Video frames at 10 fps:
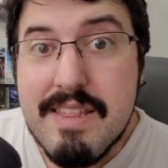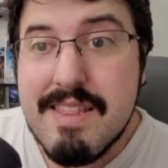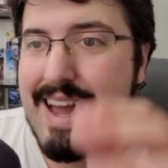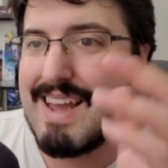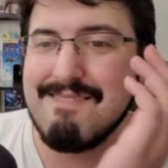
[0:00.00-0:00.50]

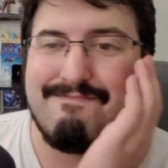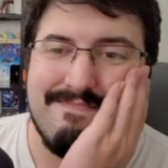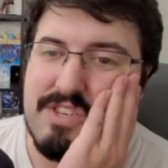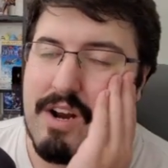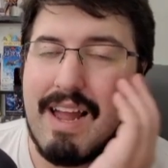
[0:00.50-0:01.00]

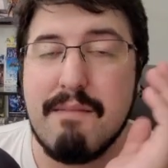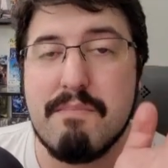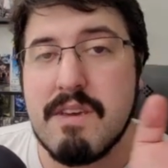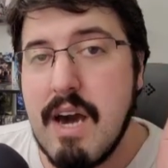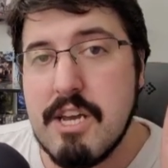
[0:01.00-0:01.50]
I'm sorry, I'm
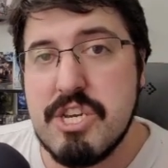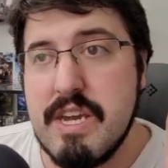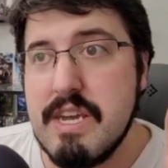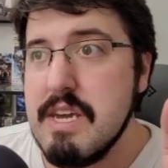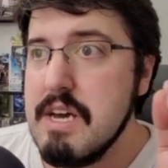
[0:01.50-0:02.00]

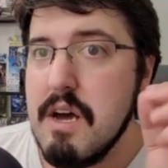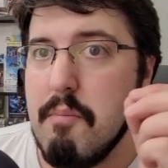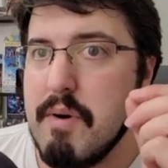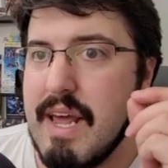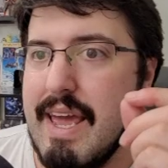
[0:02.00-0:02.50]
gushing,
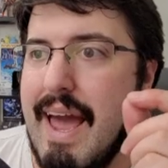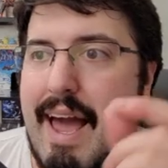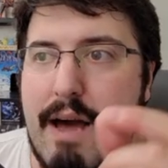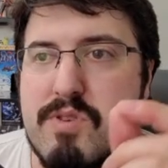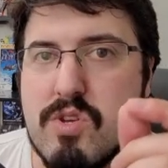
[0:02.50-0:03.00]
but I
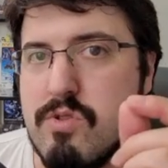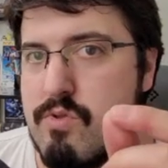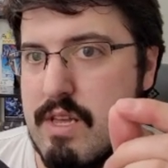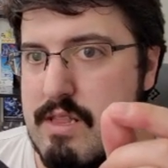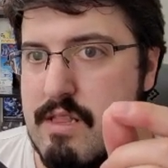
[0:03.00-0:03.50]

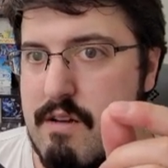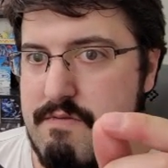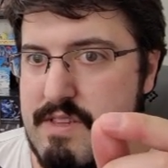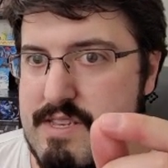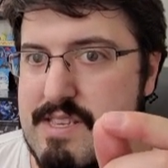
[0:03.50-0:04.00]
absolutely love
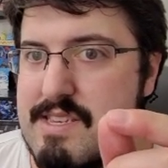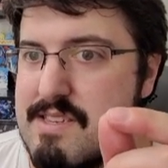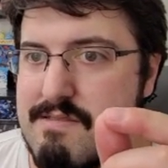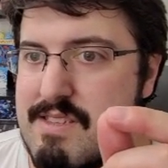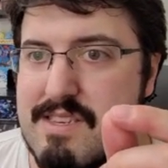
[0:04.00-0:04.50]
this. This
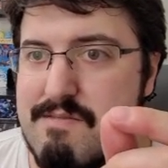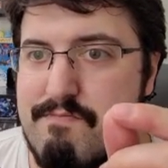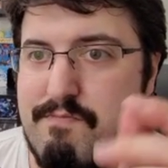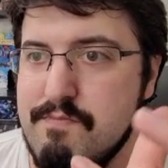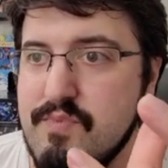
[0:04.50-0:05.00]
is
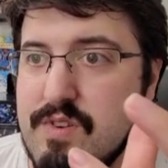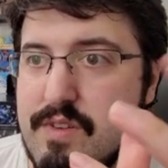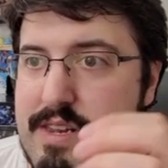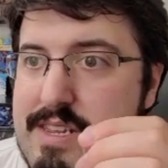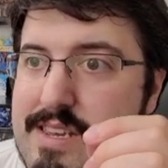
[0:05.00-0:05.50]
brilliant.